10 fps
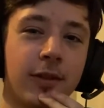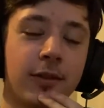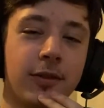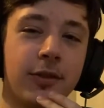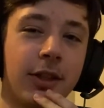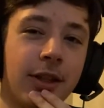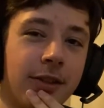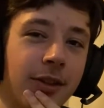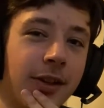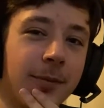Yeah,
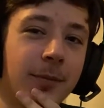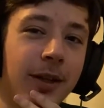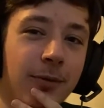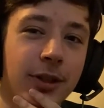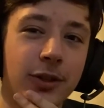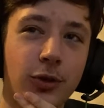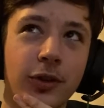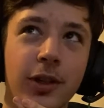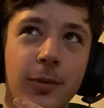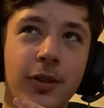no, I really enjoyed
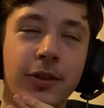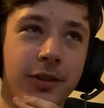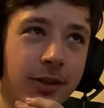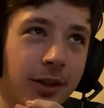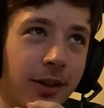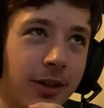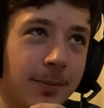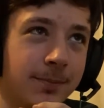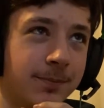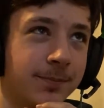that
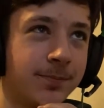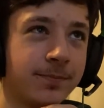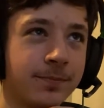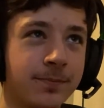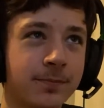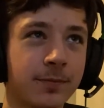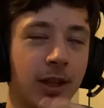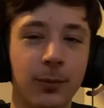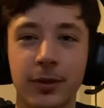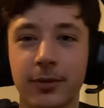one. I
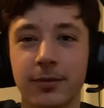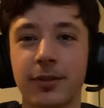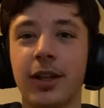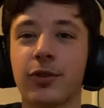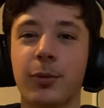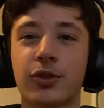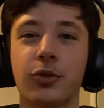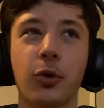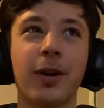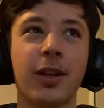think there's not much to
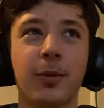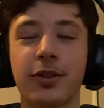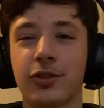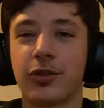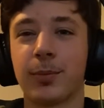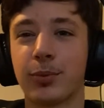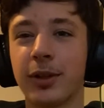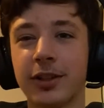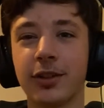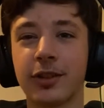talk about that one. It's just a pretty
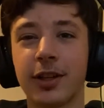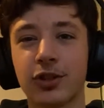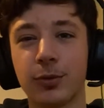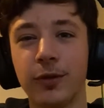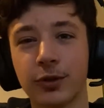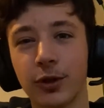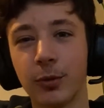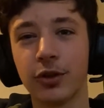decent action movie. I'd go watch